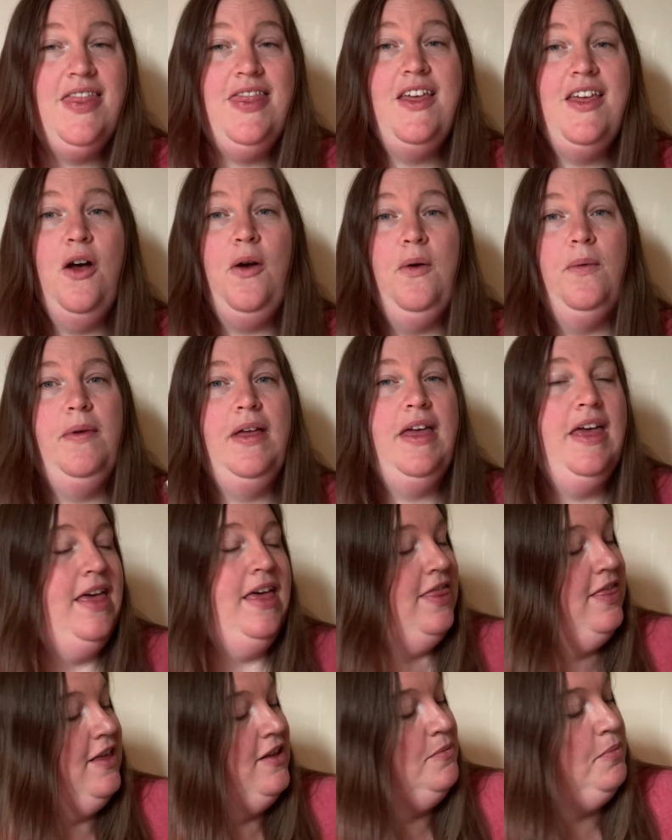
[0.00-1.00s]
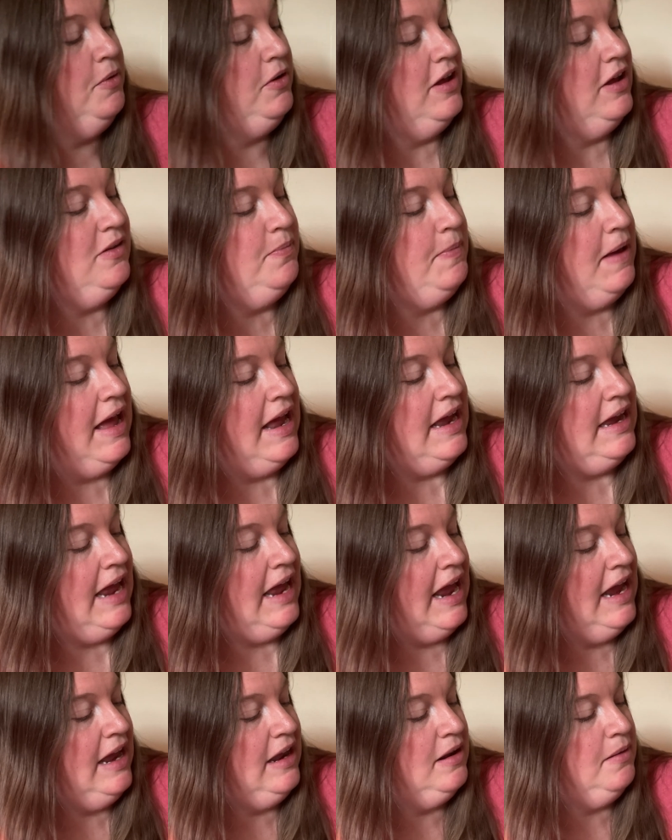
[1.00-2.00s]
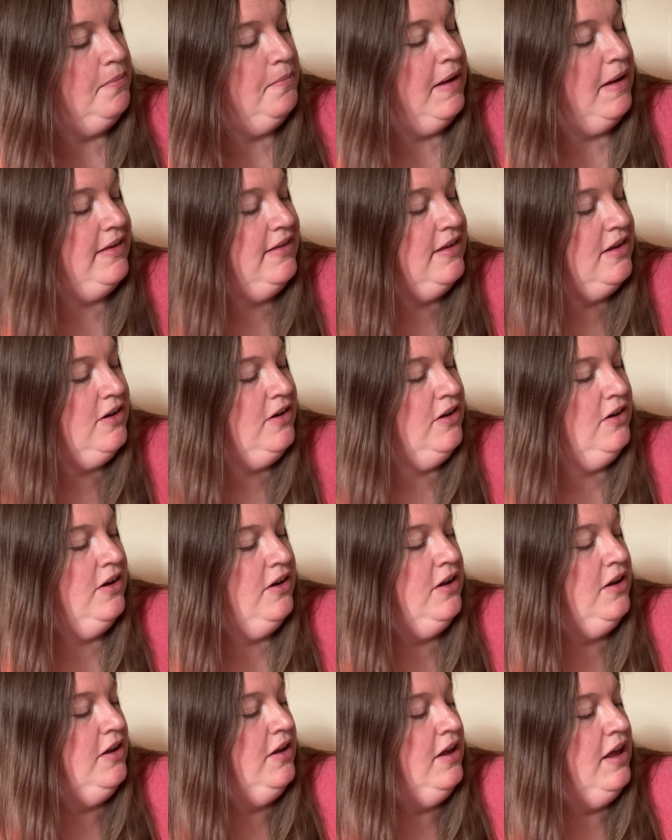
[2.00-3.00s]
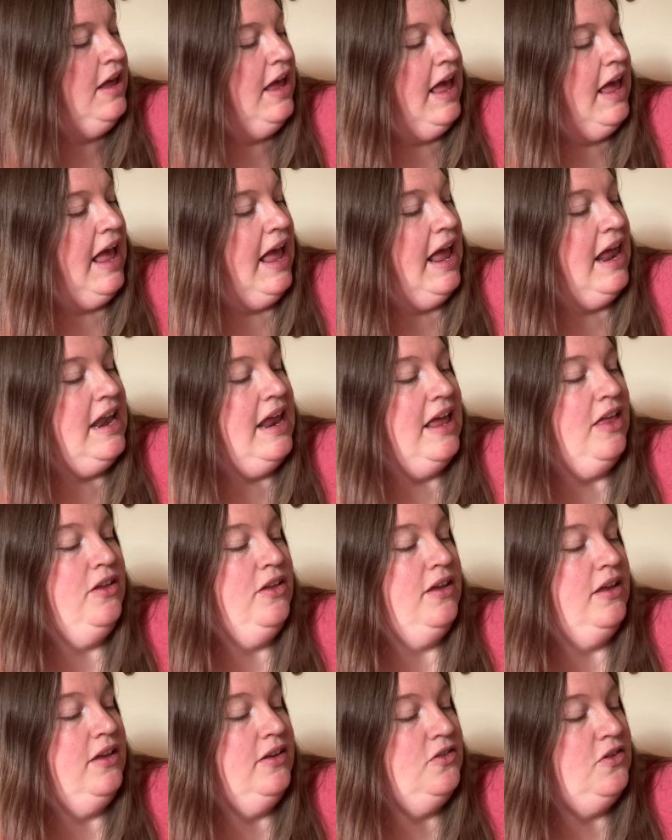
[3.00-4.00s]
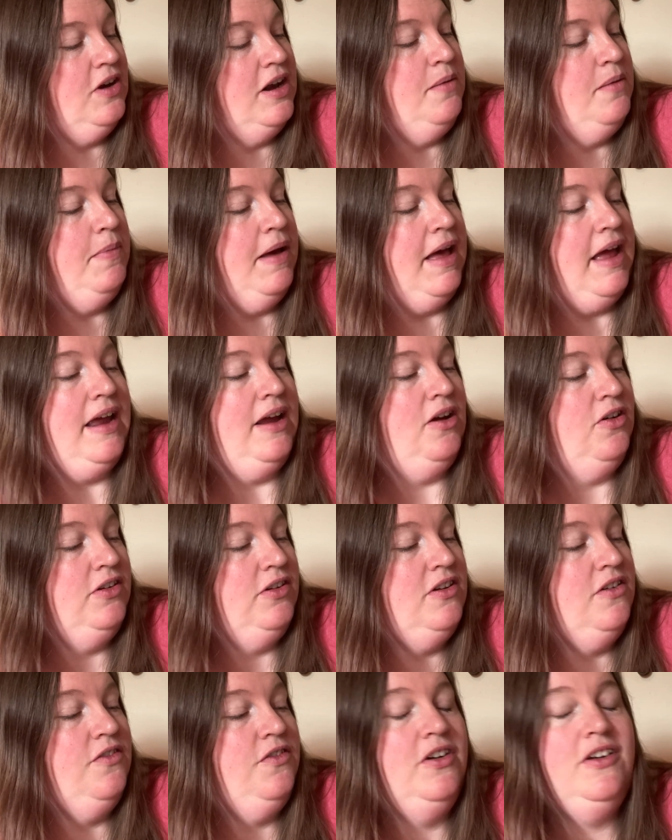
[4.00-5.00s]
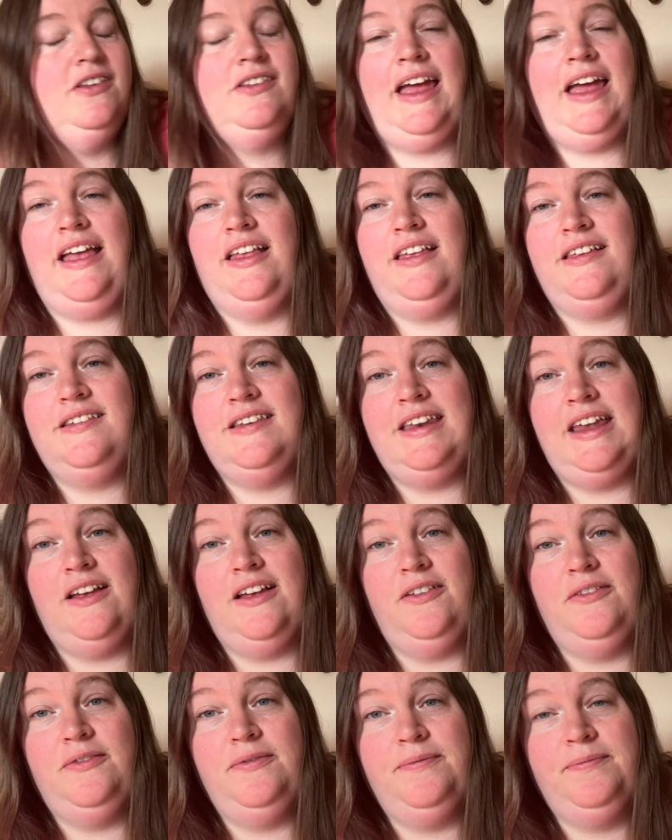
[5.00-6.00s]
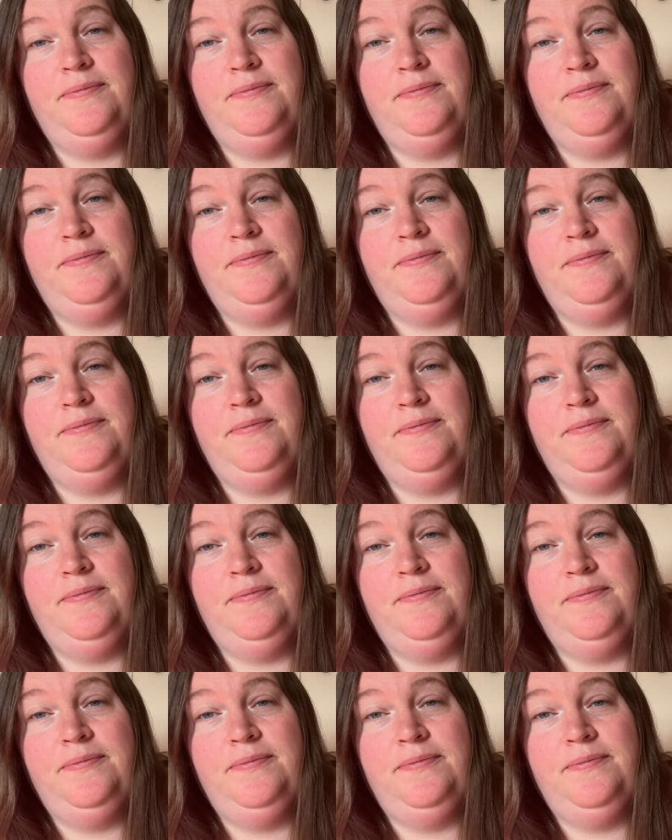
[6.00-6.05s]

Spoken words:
Oh, this book is by Kate Messner and illustrated by Christopher Silas Neal.